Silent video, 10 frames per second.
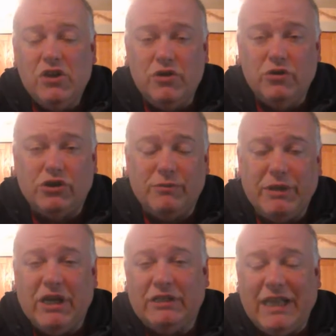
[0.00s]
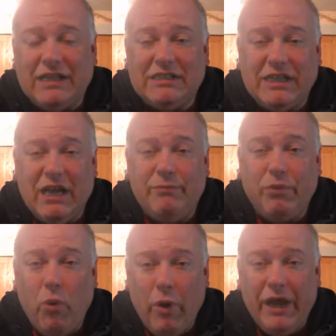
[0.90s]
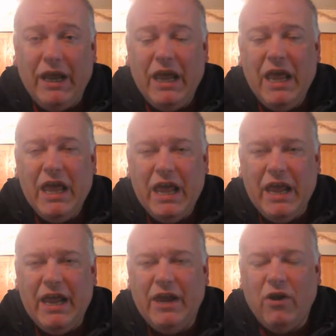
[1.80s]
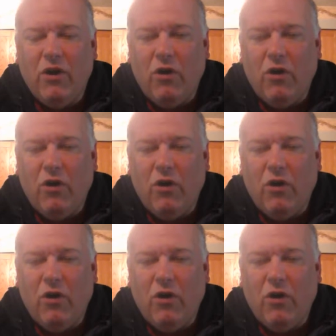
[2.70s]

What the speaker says: you should be at that same point in